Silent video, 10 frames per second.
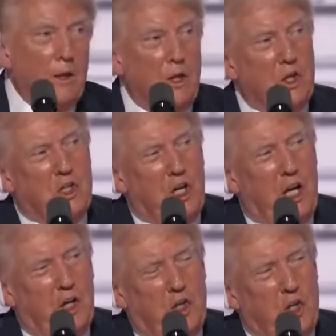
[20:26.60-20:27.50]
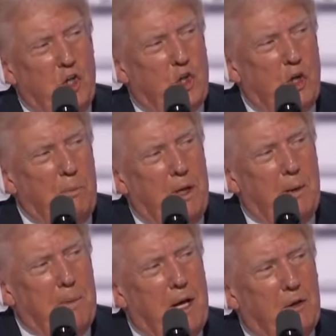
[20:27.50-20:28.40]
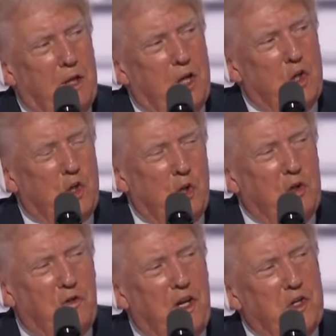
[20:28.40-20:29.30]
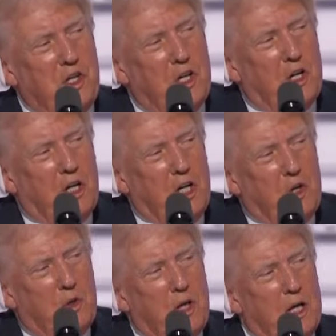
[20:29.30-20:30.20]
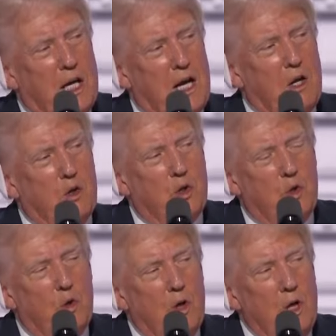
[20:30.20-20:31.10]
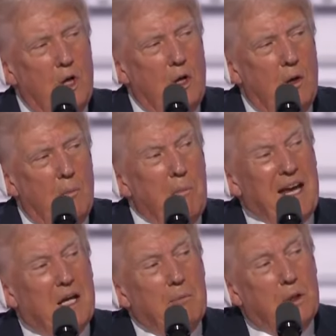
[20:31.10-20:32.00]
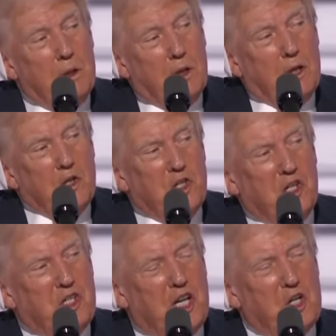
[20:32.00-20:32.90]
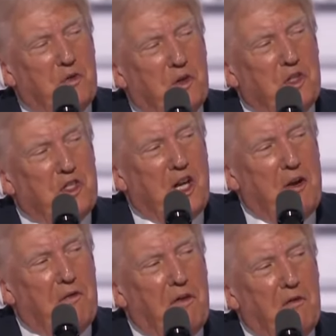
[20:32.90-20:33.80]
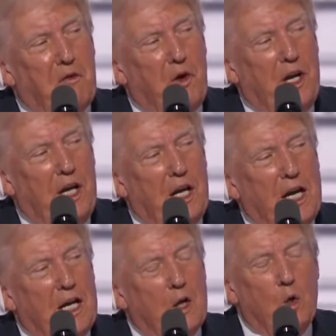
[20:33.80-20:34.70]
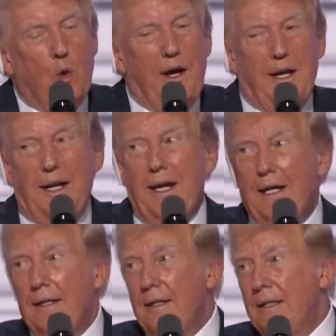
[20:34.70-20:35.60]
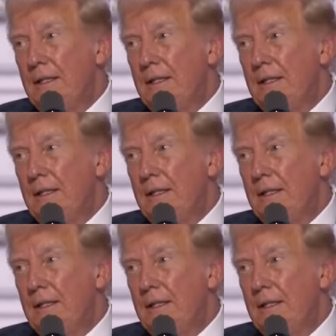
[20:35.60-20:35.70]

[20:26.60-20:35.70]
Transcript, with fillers: This election should be about the issues facing our country and how to Make America successful, safe, free, and great again.